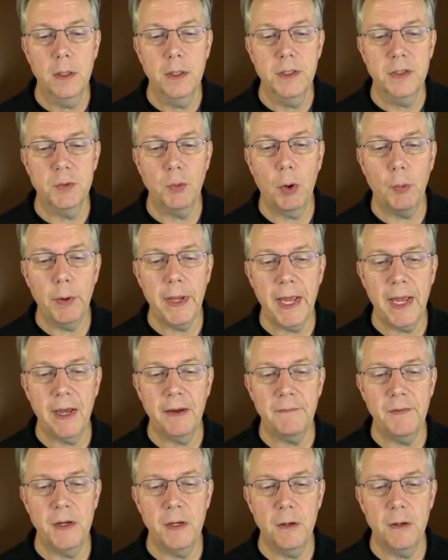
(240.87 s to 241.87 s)
So what we
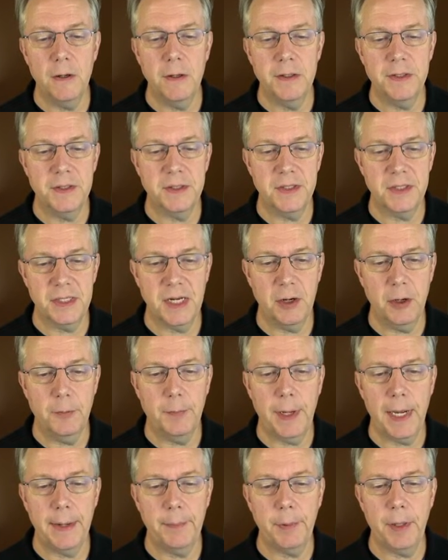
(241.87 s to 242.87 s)
have here is the standard
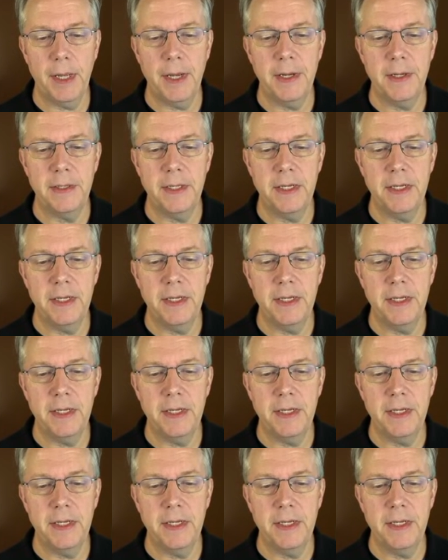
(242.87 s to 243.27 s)
pipeline